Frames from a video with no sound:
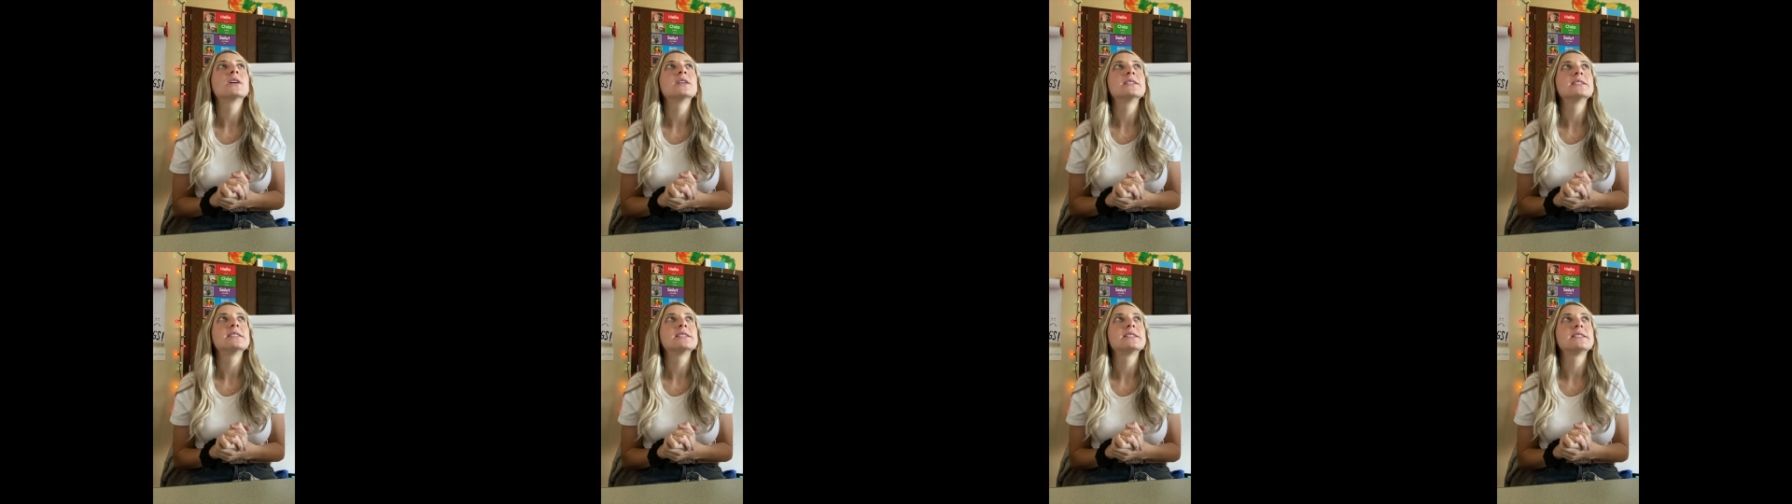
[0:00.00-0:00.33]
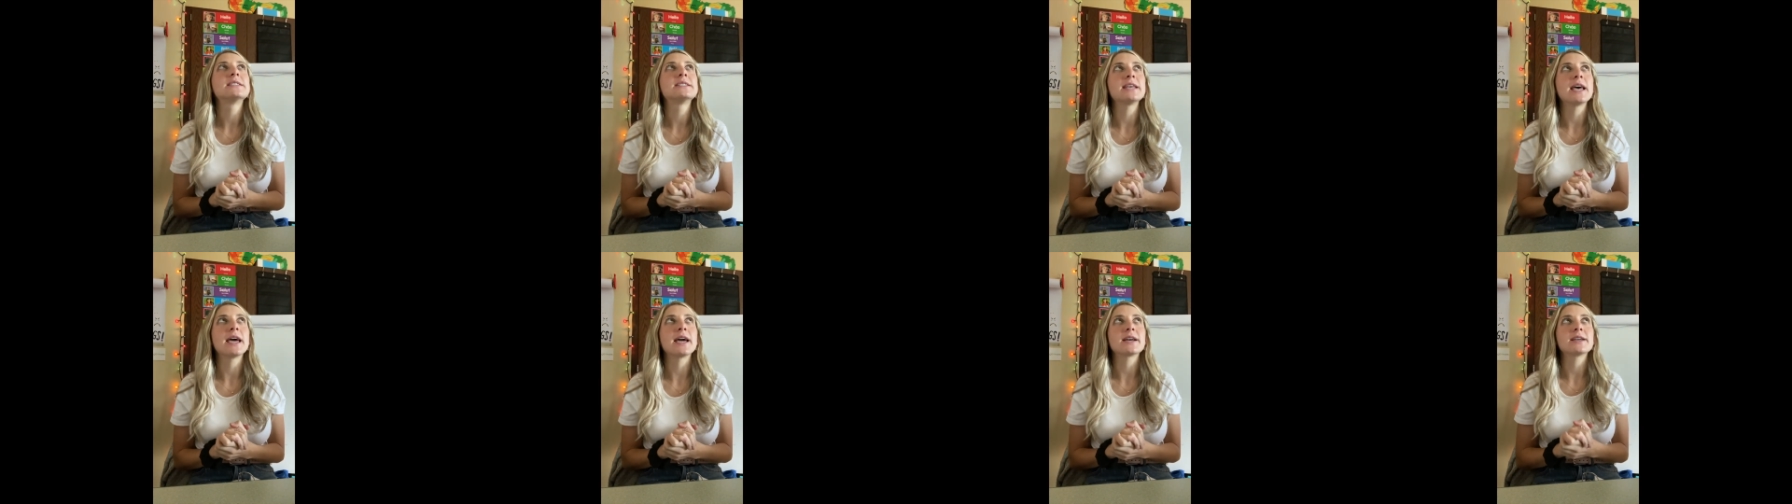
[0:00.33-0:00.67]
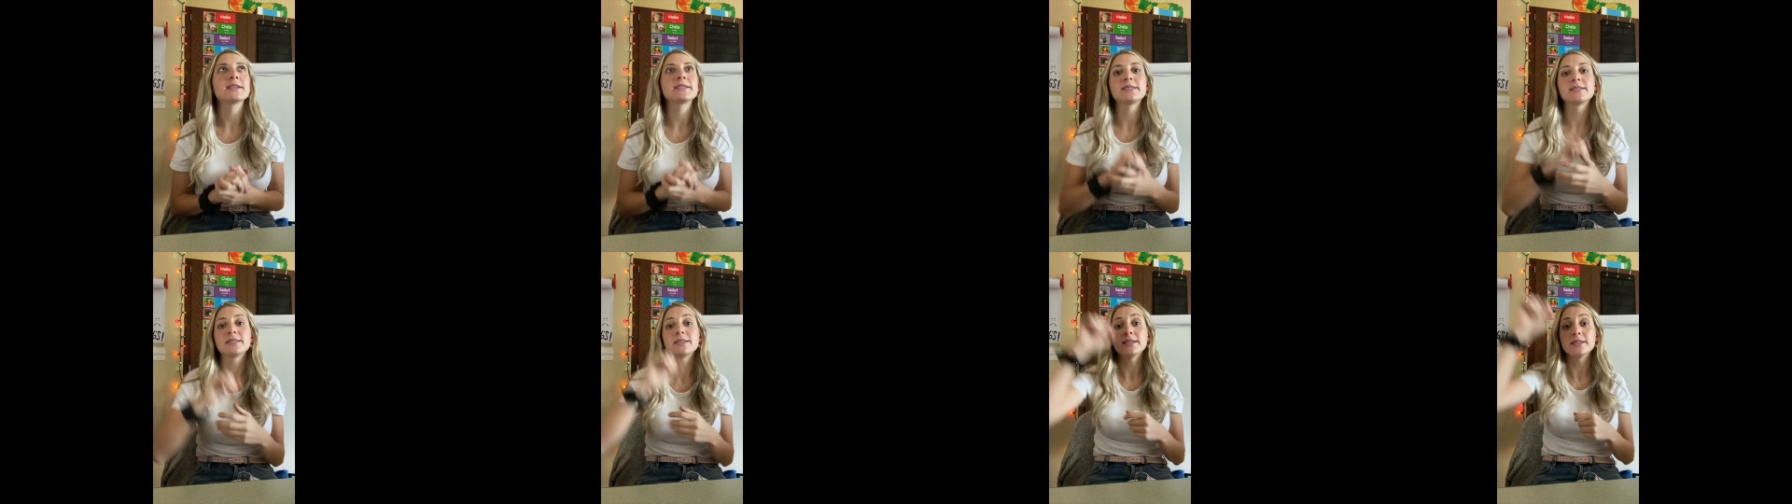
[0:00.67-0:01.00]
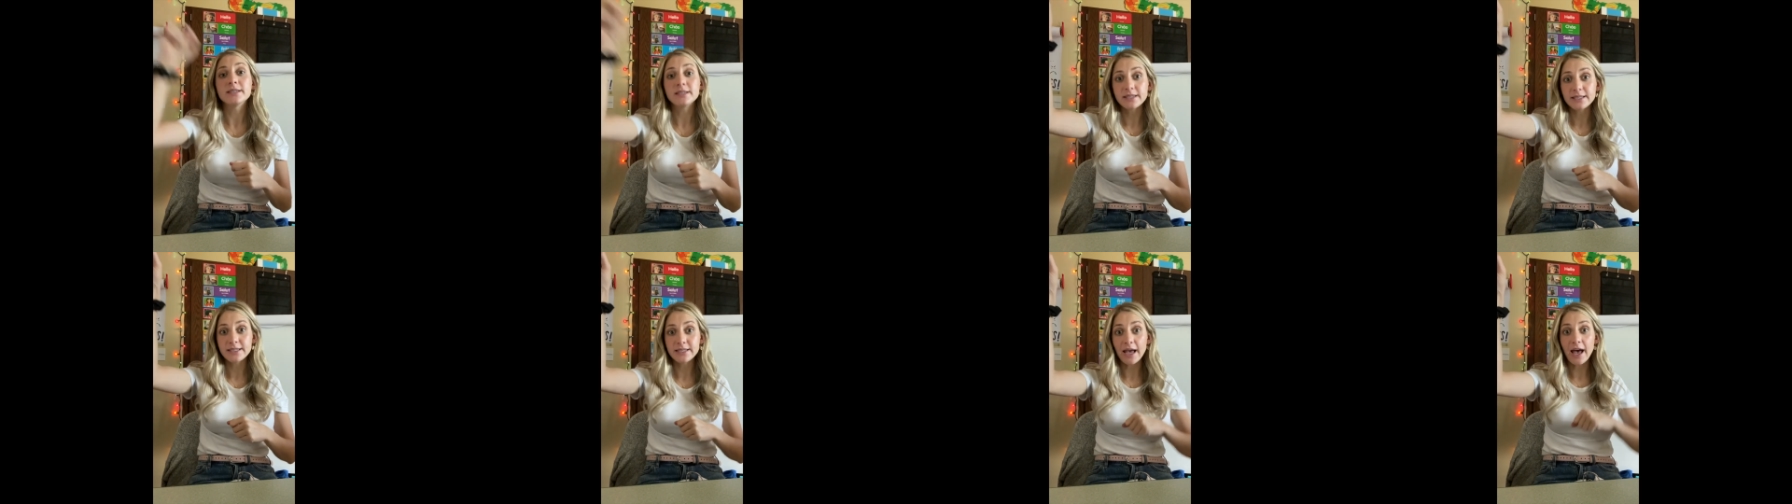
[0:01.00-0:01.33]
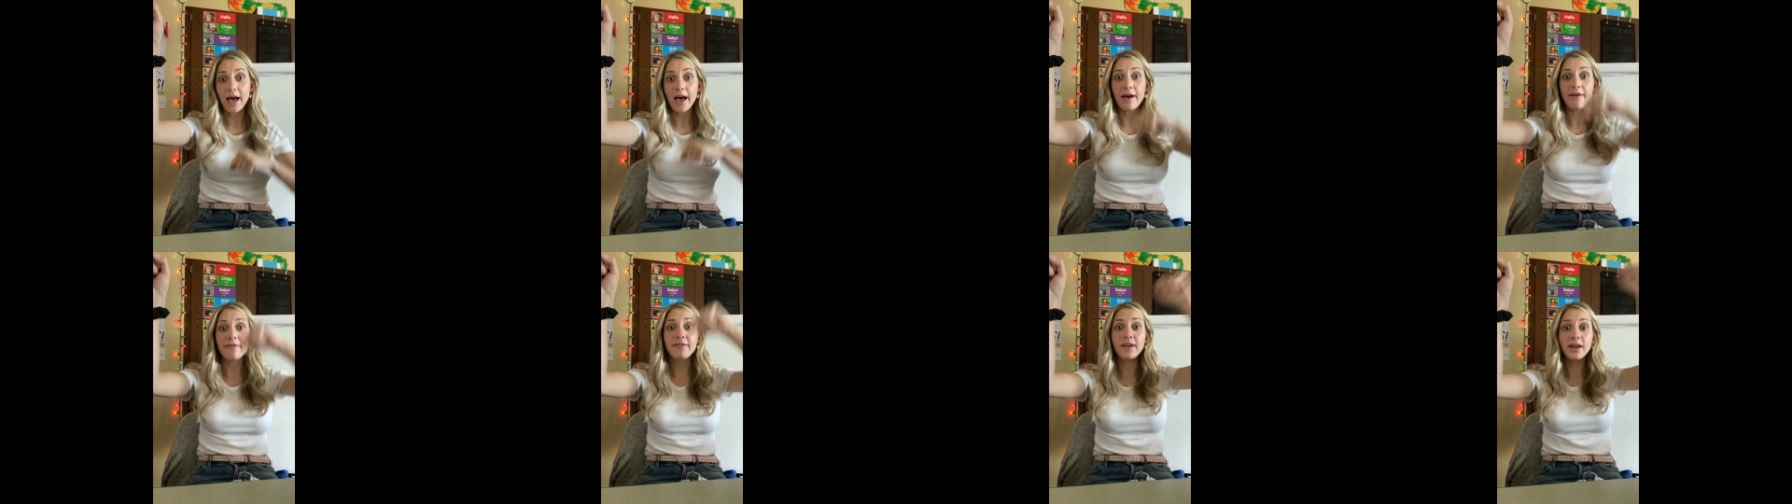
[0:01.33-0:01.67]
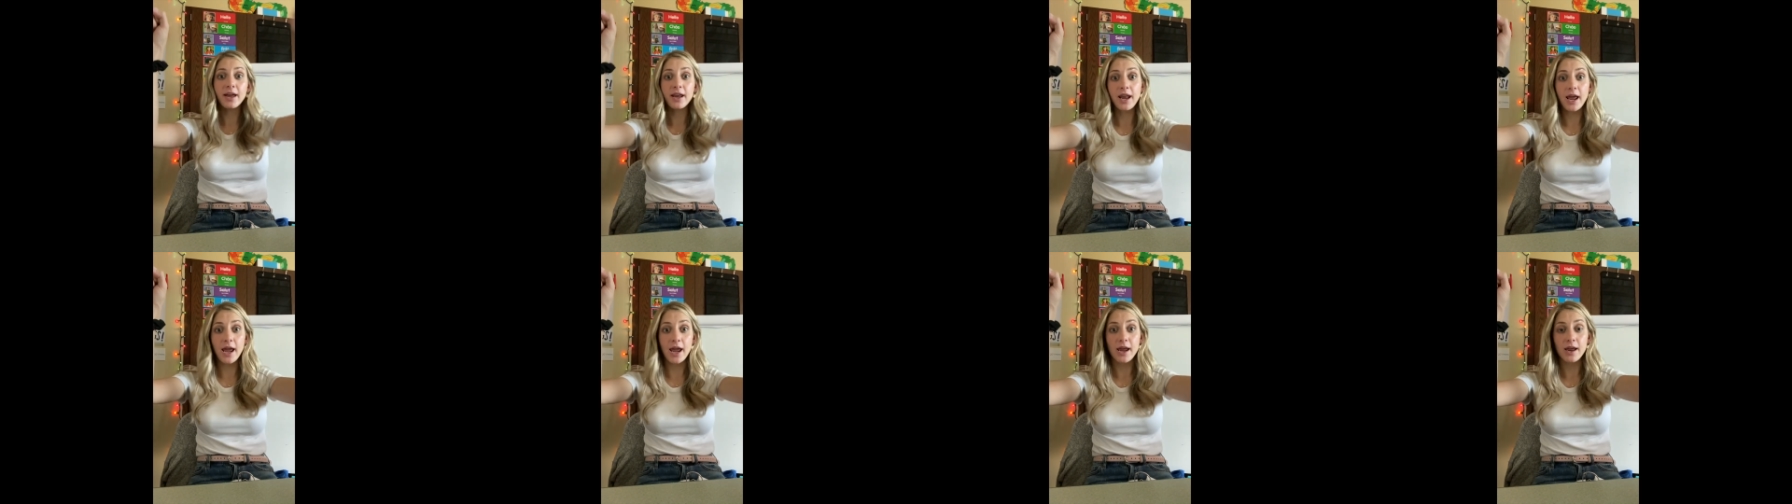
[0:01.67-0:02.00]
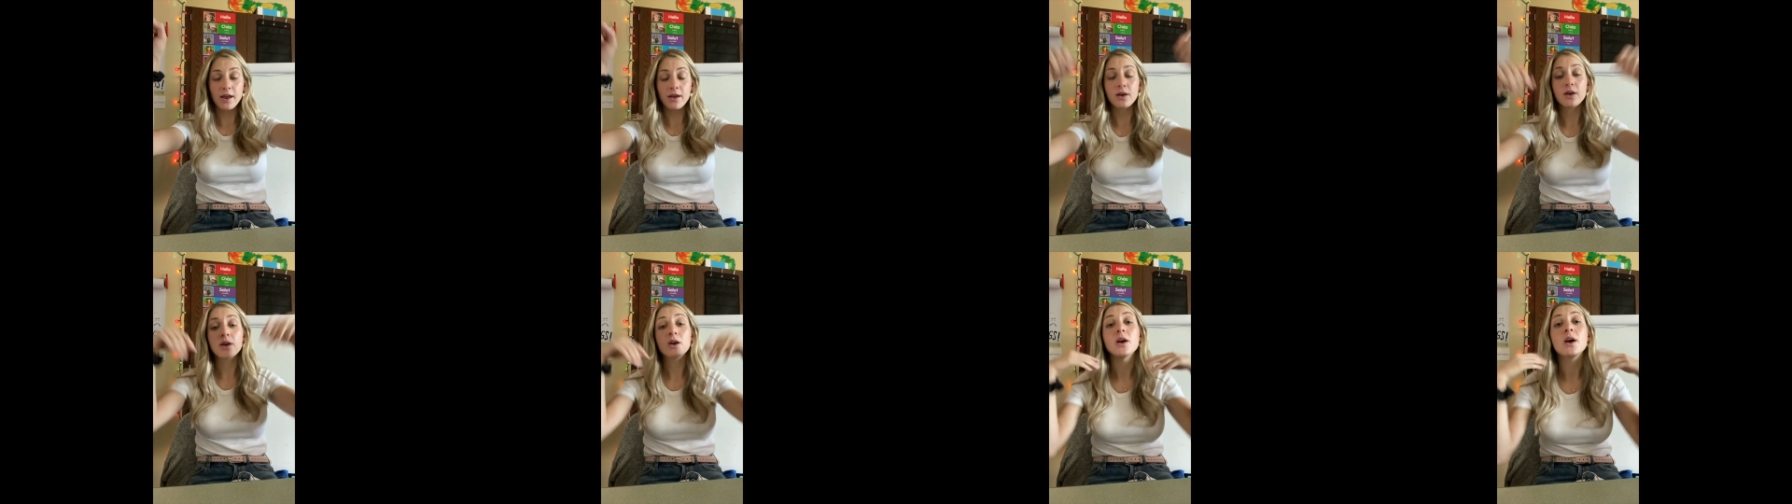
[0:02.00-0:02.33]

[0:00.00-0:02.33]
6, 7, 8.